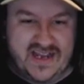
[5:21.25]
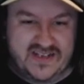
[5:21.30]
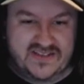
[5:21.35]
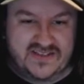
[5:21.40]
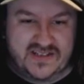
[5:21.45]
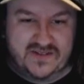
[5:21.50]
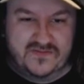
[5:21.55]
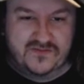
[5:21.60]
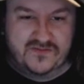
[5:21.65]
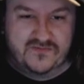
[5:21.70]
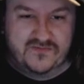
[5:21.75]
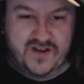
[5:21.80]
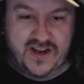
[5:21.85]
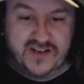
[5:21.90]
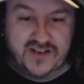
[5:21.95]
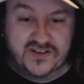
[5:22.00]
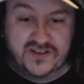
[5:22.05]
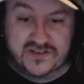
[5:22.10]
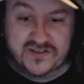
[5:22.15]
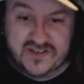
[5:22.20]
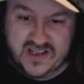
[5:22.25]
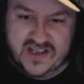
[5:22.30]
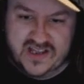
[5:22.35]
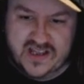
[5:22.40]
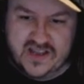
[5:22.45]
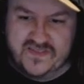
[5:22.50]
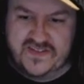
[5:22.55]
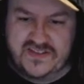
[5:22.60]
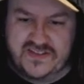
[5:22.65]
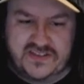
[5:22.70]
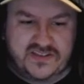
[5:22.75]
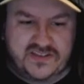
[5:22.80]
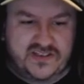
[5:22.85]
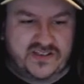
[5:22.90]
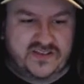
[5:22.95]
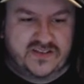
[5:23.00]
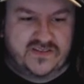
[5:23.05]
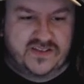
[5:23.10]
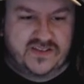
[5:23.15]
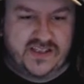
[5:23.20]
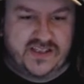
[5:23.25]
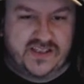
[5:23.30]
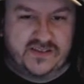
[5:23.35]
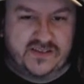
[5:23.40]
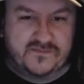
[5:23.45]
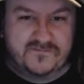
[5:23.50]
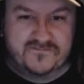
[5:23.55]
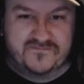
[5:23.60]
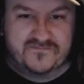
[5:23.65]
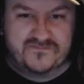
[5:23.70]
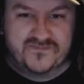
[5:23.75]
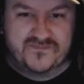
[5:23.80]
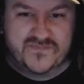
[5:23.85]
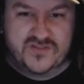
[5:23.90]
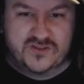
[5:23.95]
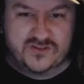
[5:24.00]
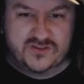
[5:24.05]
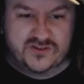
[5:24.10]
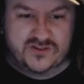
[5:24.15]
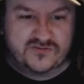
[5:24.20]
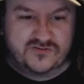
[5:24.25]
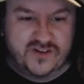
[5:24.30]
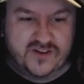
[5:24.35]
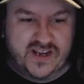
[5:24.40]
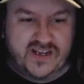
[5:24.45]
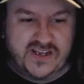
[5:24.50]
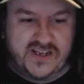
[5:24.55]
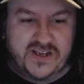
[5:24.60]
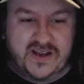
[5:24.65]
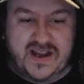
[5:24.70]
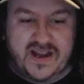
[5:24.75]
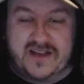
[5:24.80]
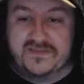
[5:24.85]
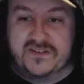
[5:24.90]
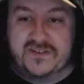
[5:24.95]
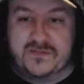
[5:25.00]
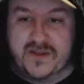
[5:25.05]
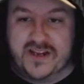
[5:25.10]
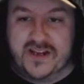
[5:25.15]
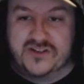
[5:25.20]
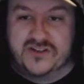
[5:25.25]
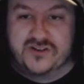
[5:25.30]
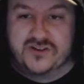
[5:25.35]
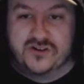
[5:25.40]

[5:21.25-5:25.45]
at Stafford Rangers, and this is the sort of screen. You have to make